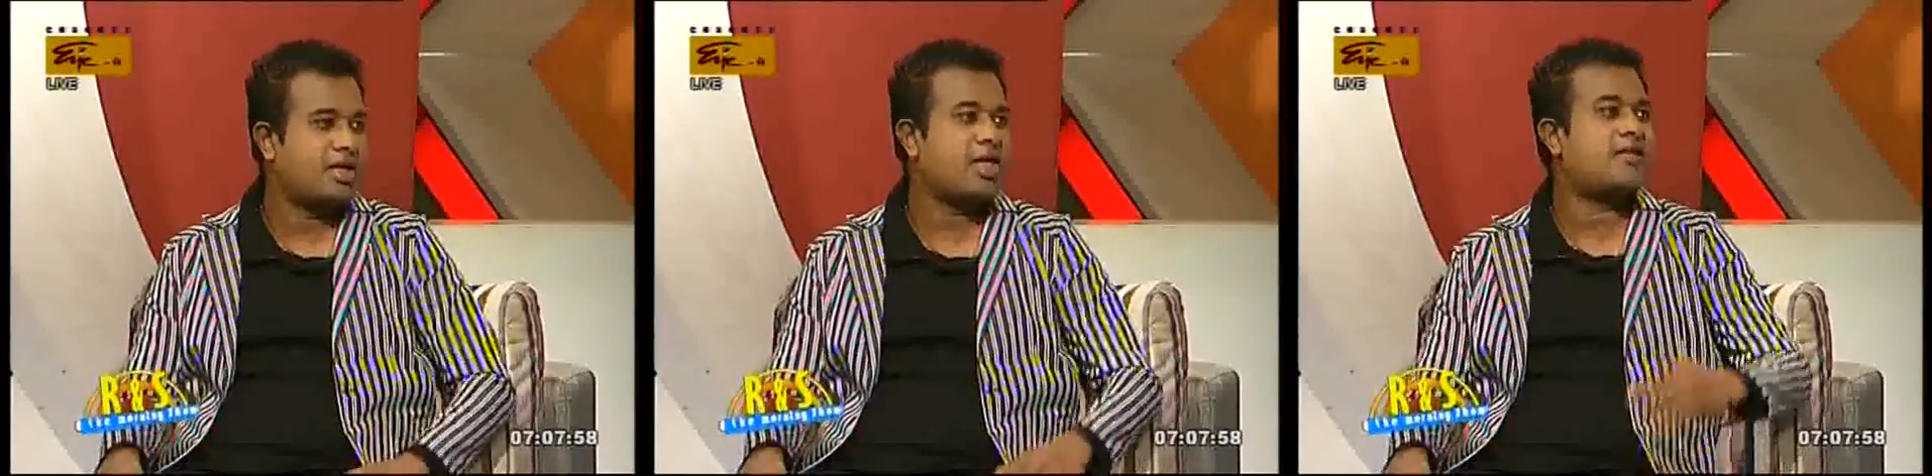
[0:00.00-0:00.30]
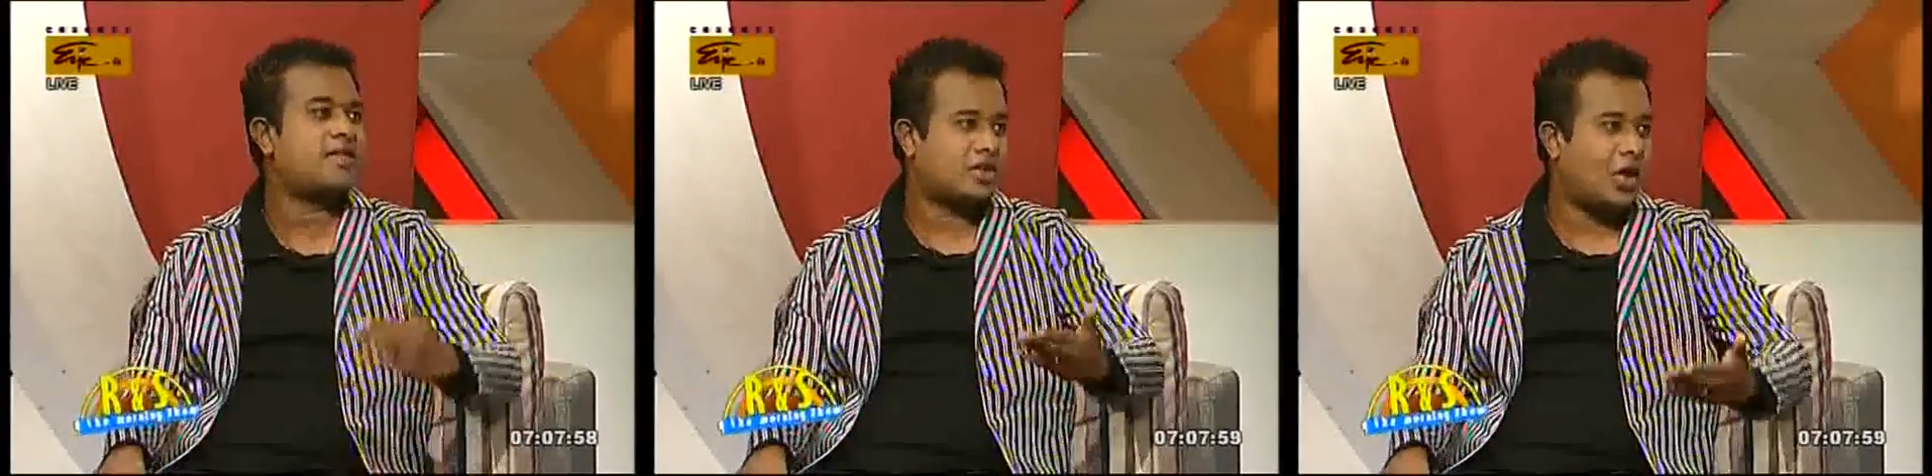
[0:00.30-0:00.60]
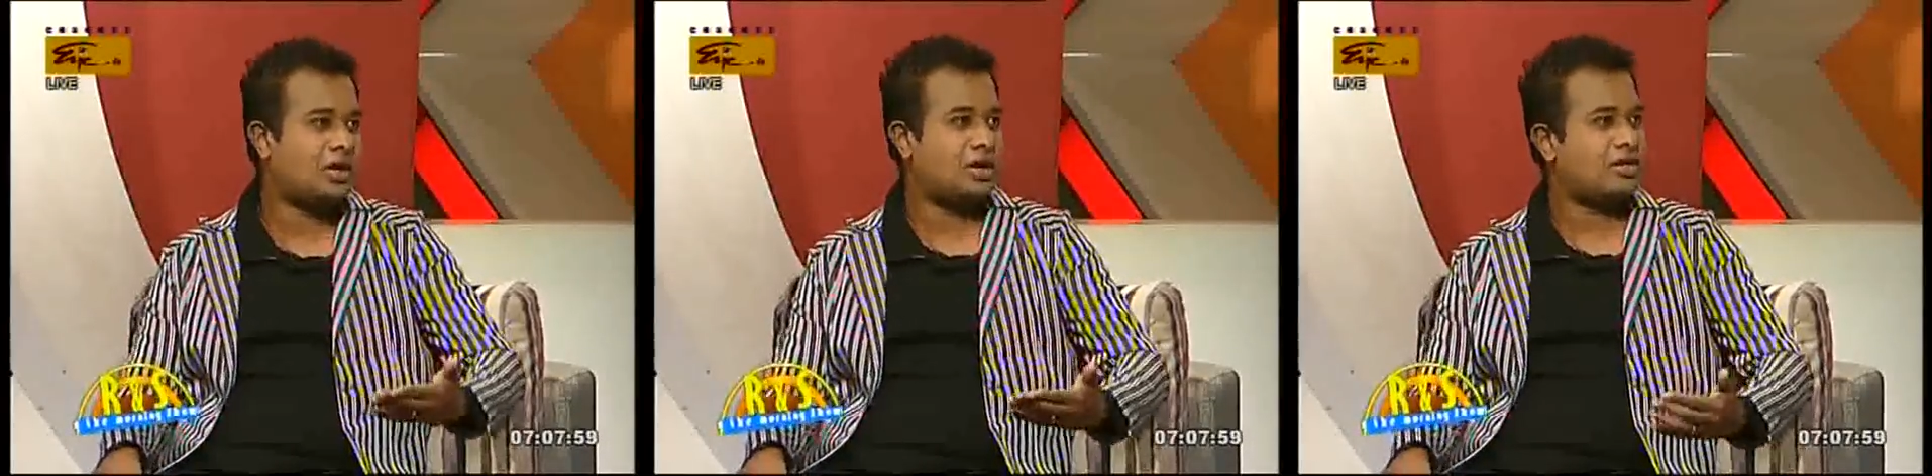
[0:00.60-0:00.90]
So I was
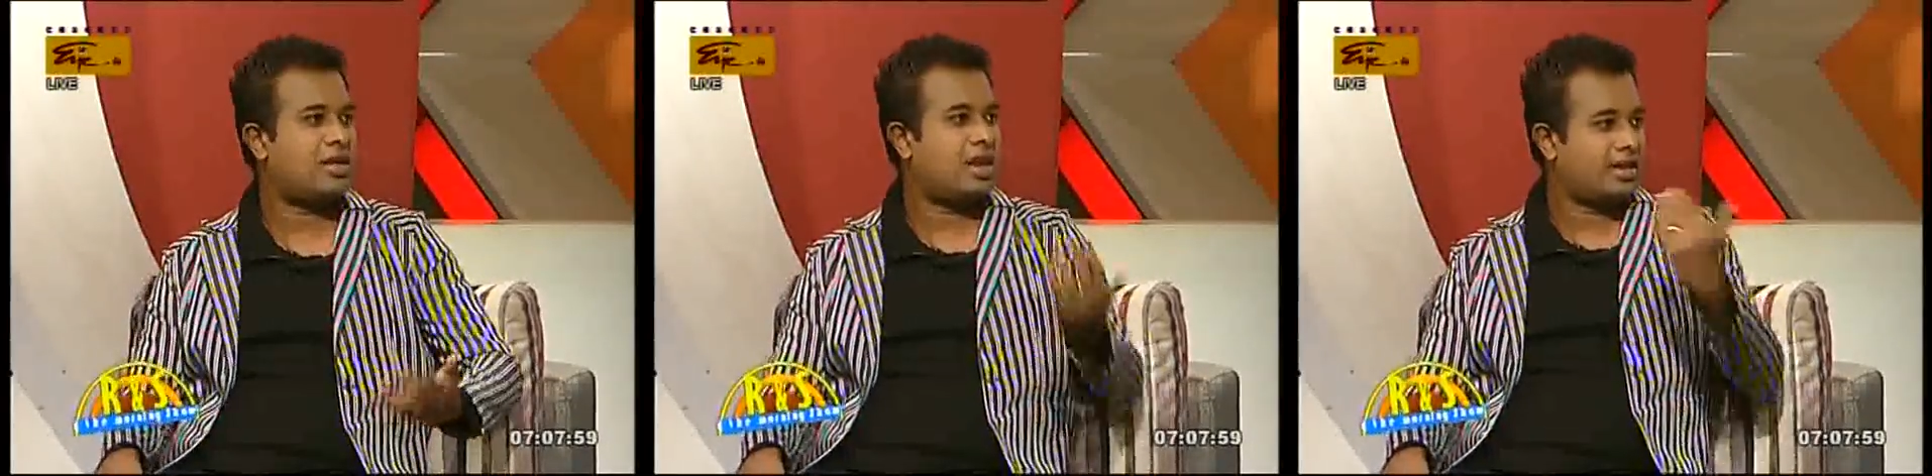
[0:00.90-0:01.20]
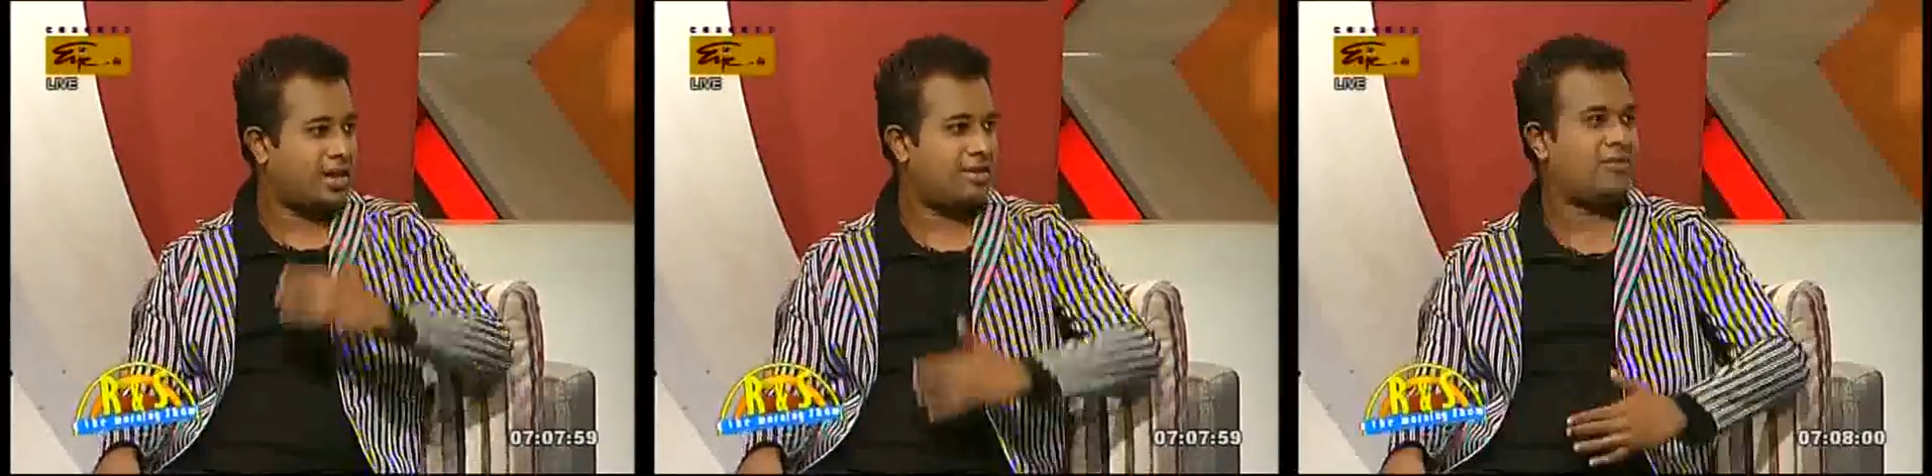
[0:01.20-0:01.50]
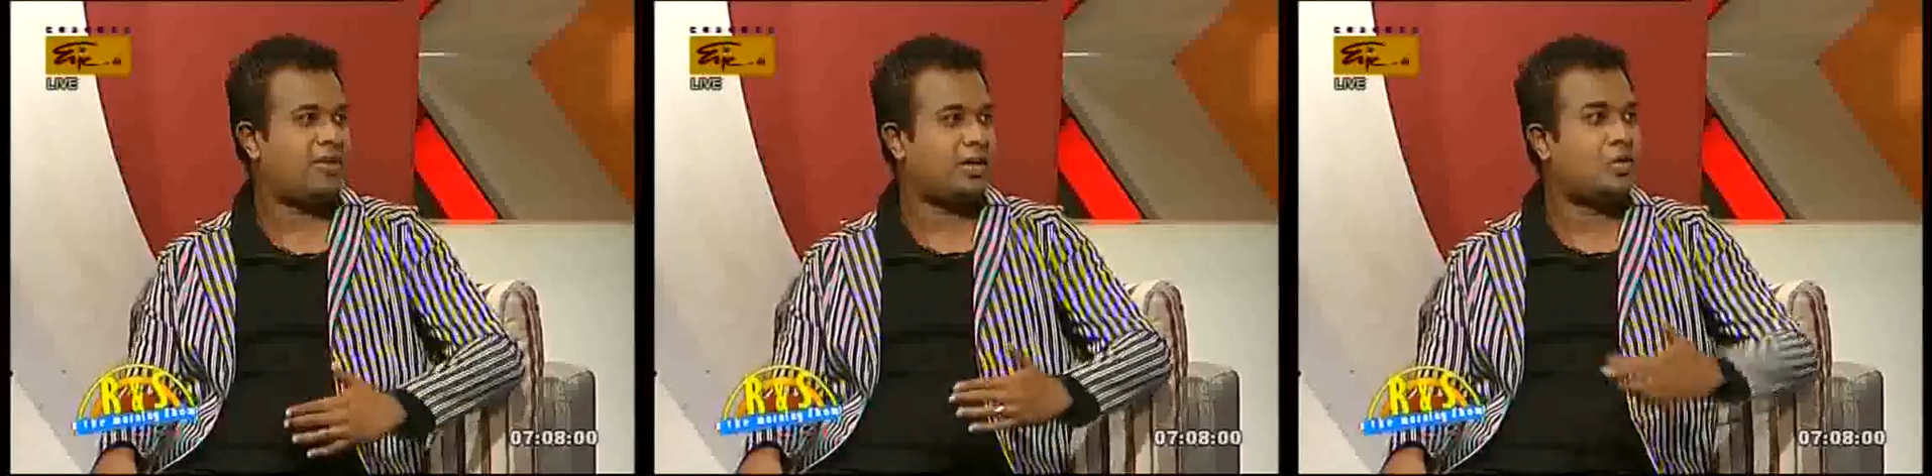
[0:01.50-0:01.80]
shortlisted and came
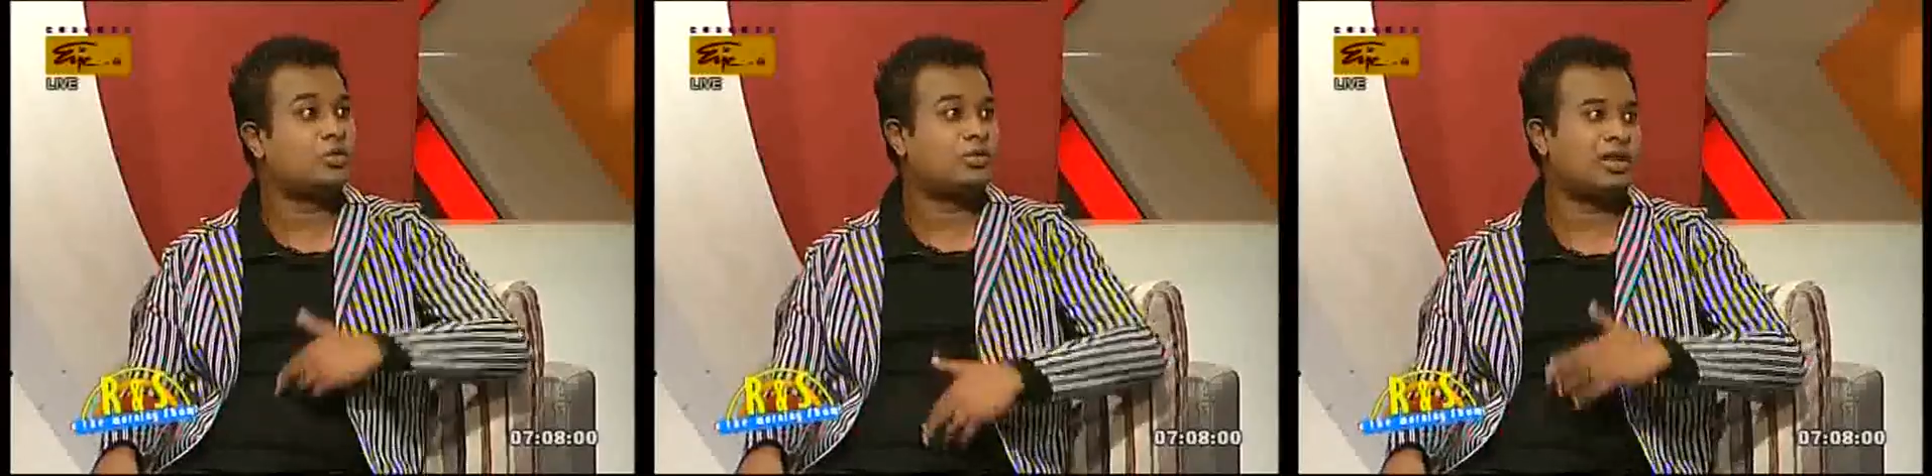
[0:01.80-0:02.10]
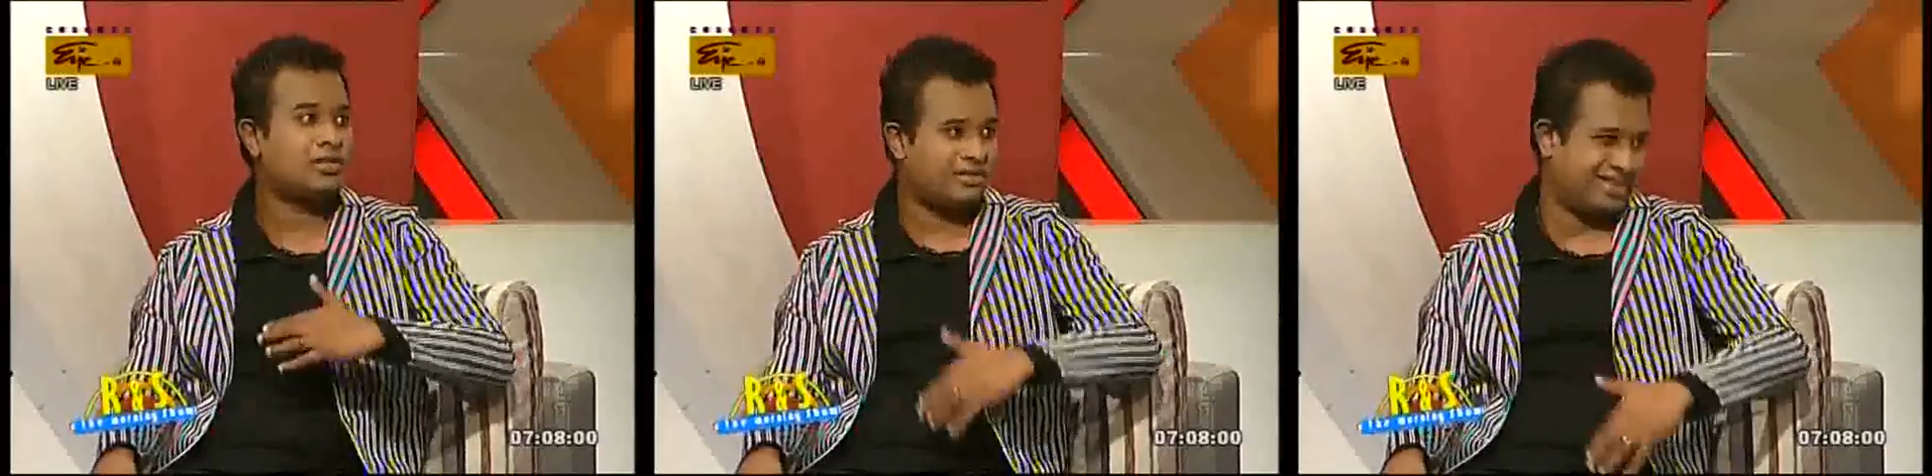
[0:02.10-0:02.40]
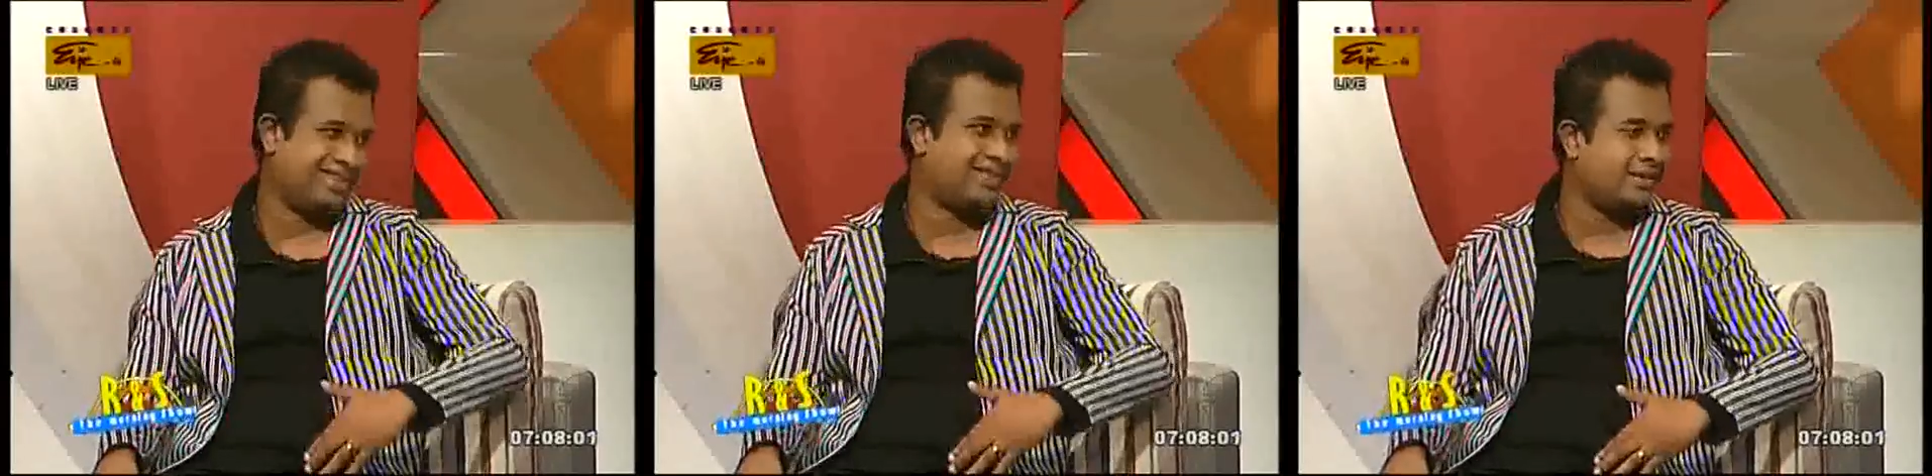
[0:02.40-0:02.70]
for like 2-3
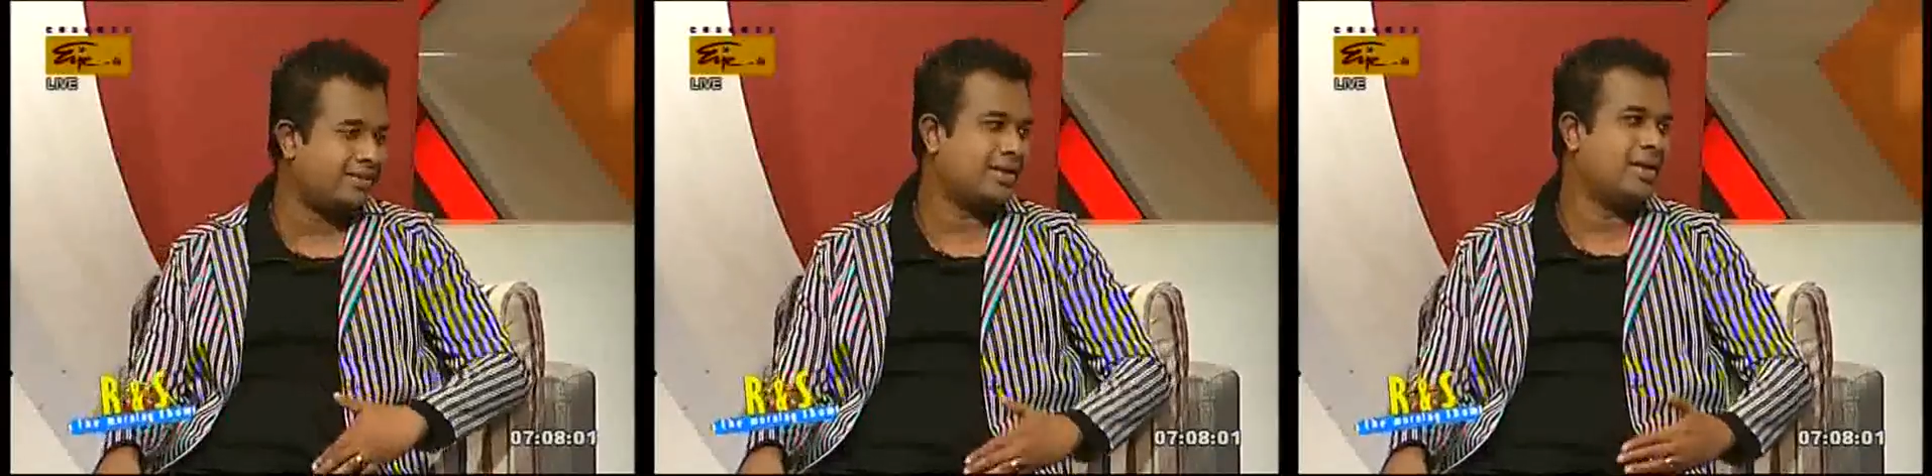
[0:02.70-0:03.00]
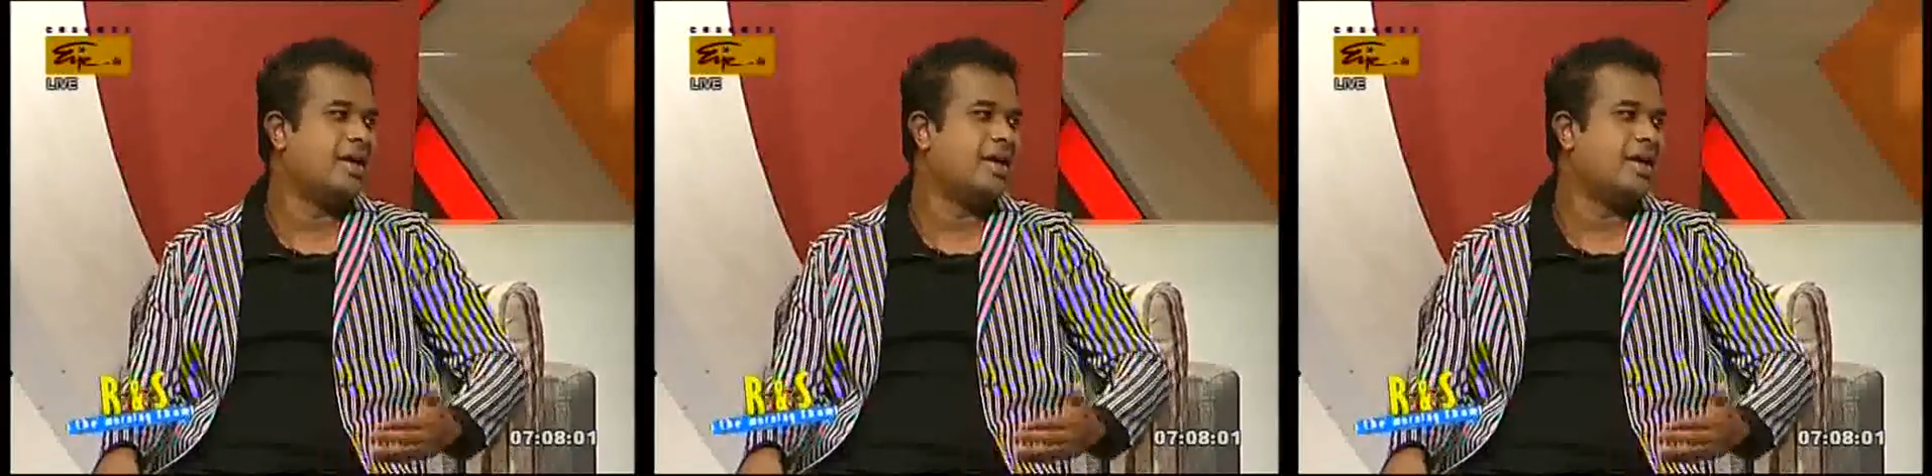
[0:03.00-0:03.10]
screen tests.